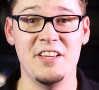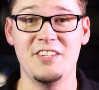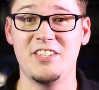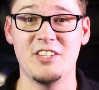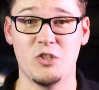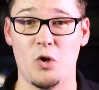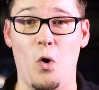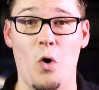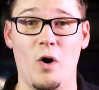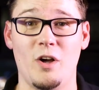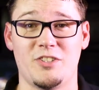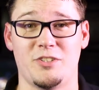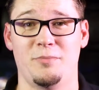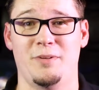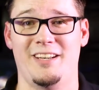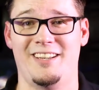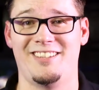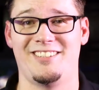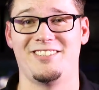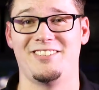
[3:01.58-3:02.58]
this is awesome
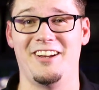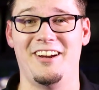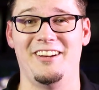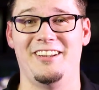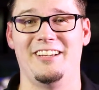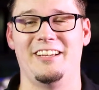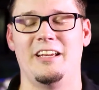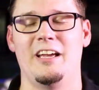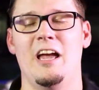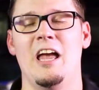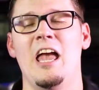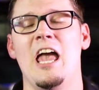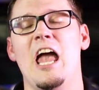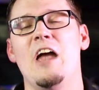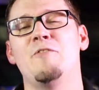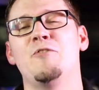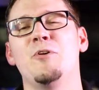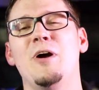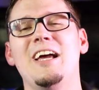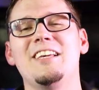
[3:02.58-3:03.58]
and exciting.
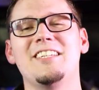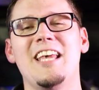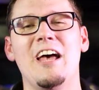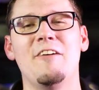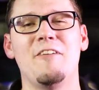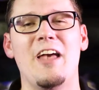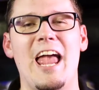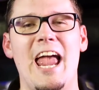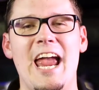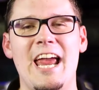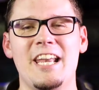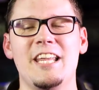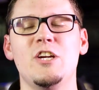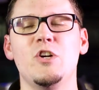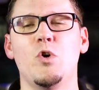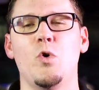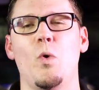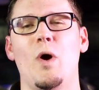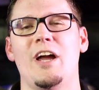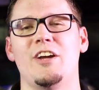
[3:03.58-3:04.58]
If you guys have any
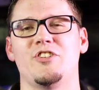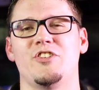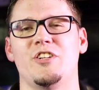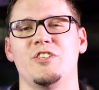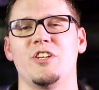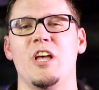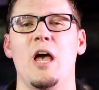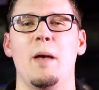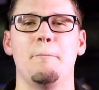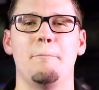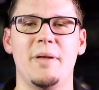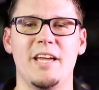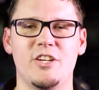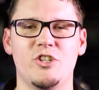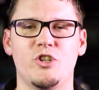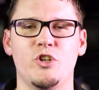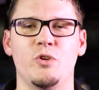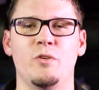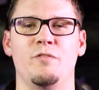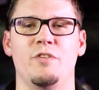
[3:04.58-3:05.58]
questions, make
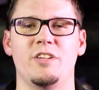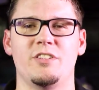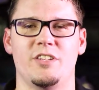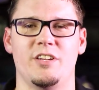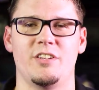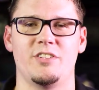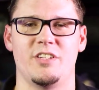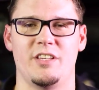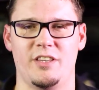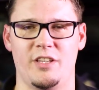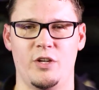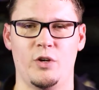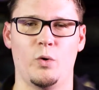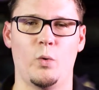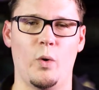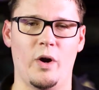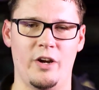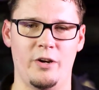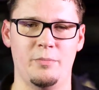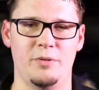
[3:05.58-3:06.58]
sure you visit us at the
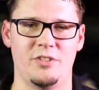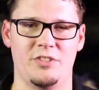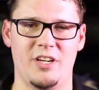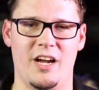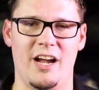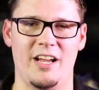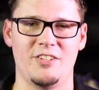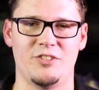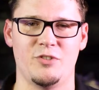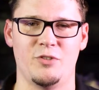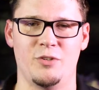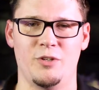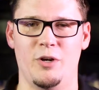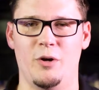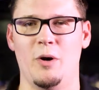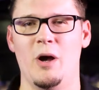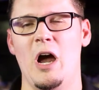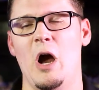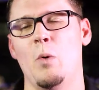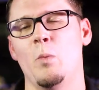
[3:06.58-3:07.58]
Aquarium Design
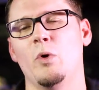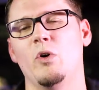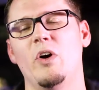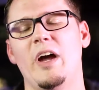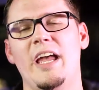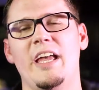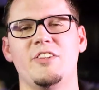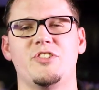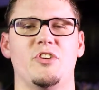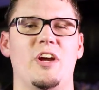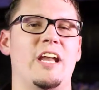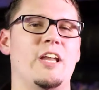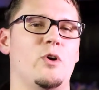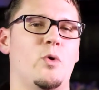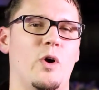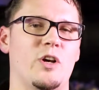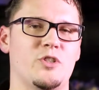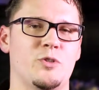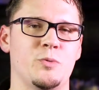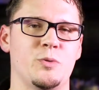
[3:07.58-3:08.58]
Studio. And we'll answer any
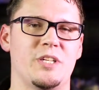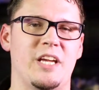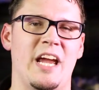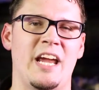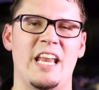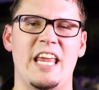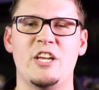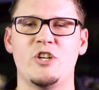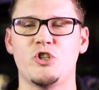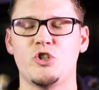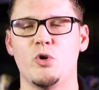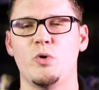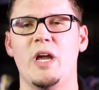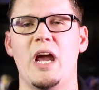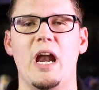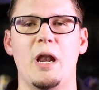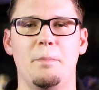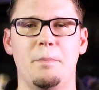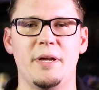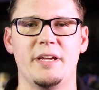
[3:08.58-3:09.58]
questions we can and show you
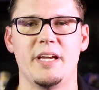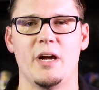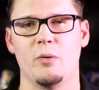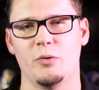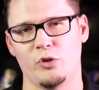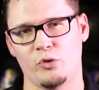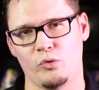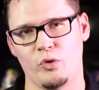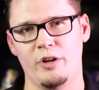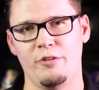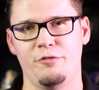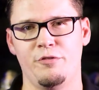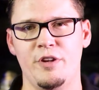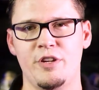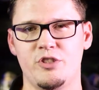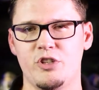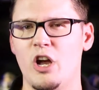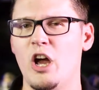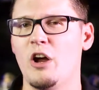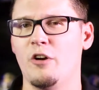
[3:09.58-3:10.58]
how to pick out the right
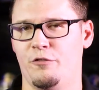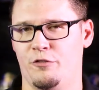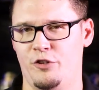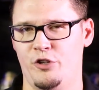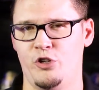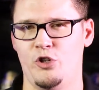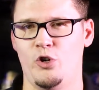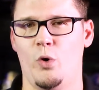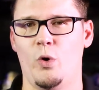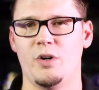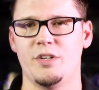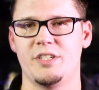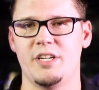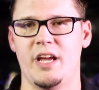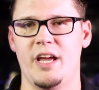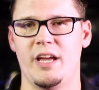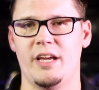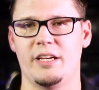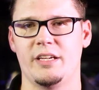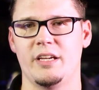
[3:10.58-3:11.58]
fish for your
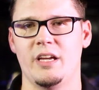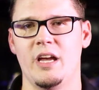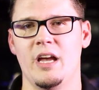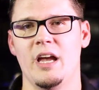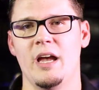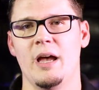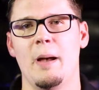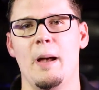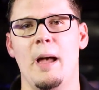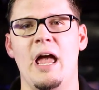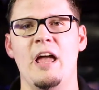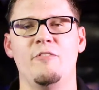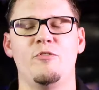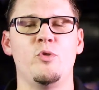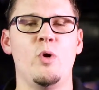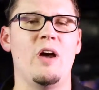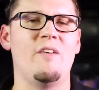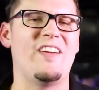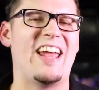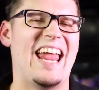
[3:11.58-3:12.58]
tank. If
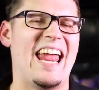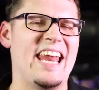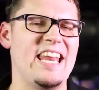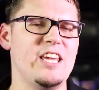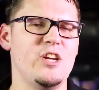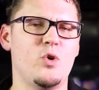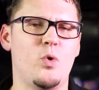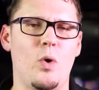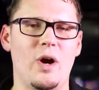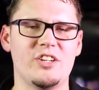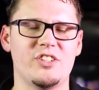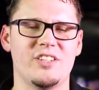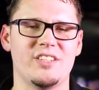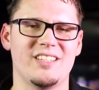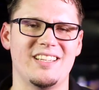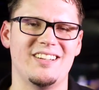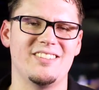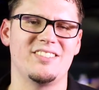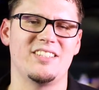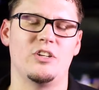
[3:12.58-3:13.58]
you have any
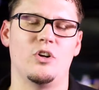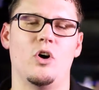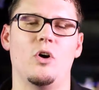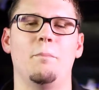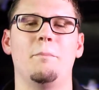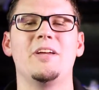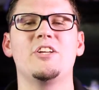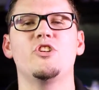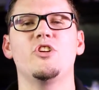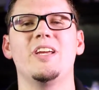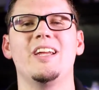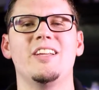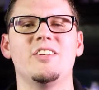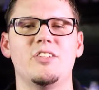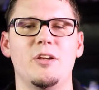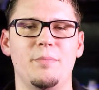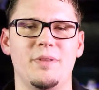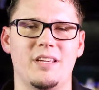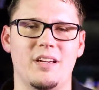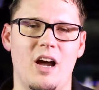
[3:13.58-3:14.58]
questions else at all, make sure you hit
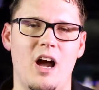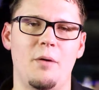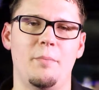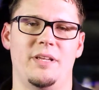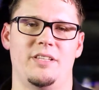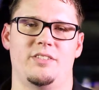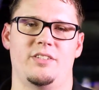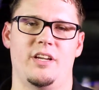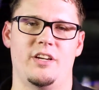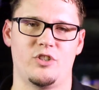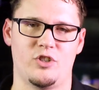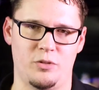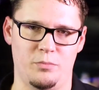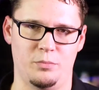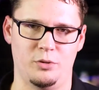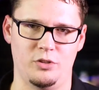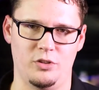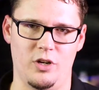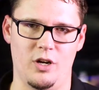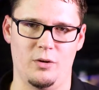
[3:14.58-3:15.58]
us up in the comment section
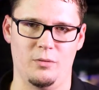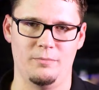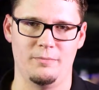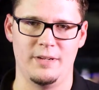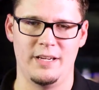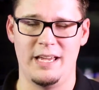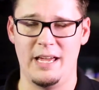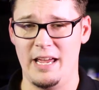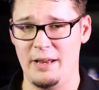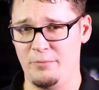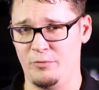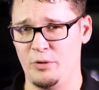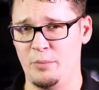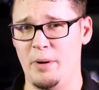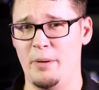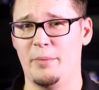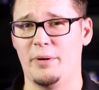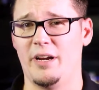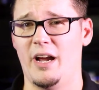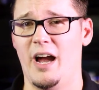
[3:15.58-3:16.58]
below. And
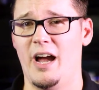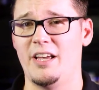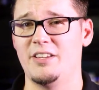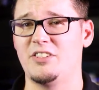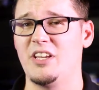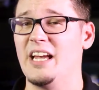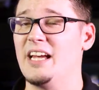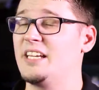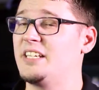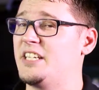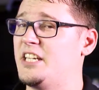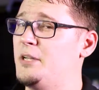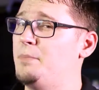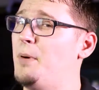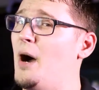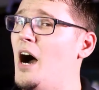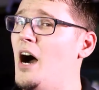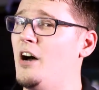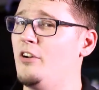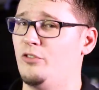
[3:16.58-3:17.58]
remember guys,
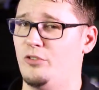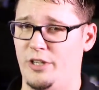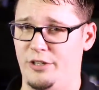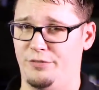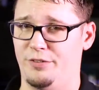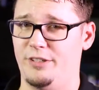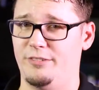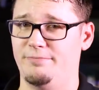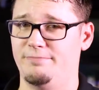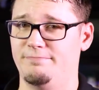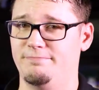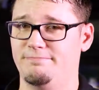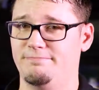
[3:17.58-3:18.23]
keep on reefing.